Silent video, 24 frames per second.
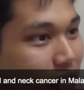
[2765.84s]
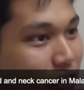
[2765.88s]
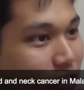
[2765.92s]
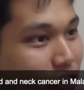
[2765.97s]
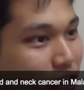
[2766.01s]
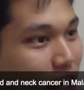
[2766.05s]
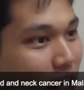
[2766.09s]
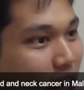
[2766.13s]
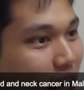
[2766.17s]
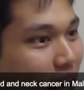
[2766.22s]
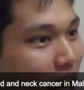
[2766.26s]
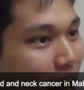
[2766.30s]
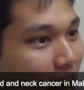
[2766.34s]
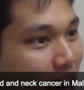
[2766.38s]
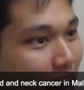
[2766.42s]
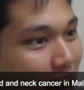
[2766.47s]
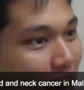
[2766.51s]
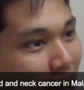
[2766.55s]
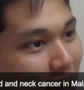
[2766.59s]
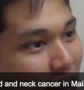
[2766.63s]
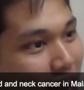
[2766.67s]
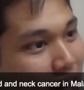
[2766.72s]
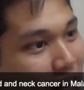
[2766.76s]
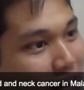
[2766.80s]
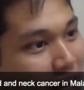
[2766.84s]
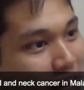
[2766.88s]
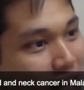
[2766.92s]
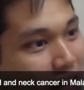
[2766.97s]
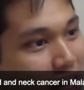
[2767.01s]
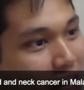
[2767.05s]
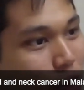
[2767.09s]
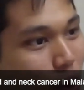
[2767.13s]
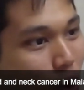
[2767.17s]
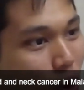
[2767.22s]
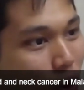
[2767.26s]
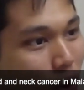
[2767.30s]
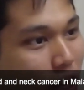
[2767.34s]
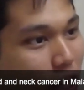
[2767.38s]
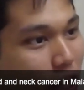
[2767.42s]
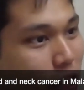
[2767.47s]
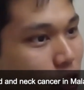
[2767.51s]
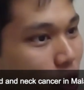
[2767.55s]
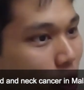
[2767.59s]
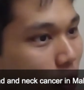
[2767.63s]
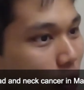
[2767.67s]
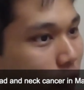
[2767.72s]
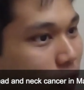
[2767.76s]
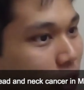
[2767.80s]
Jake, any knowledge
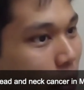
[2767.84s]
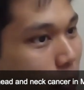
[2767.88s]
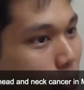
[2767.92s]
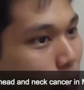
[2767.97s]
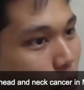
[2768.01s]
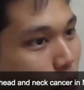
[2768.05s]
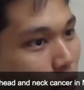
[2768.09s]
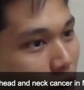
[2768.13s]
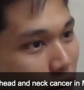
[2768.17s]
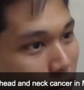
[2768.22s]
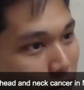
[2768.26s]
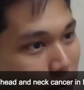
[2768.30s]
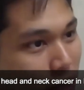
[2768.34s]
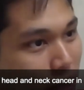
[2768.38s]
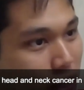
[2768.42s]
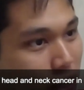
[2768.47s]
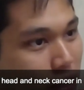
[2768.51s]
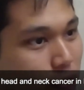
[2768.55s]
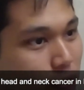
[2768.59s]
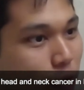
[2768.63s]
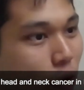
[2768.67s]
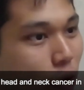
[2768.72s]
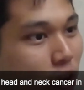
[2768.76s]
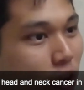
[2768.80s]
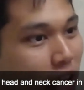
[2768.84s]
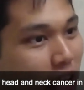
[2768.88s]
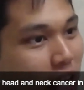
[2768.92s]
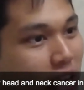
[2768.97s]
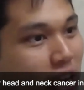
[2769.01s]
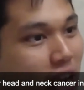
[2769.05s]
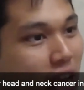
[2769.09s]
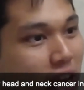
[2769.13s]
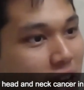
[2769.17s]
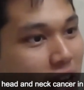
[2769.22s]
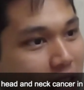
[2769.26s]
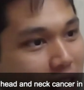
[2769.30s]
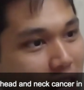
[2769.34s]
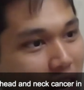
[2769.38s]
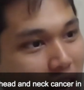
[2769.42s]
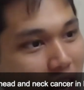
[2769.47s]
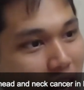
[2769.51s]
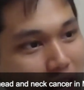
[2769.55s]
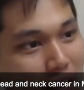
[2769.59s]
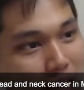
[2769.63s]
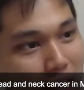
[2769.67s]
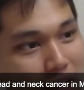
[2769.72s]
of demographics for head and neck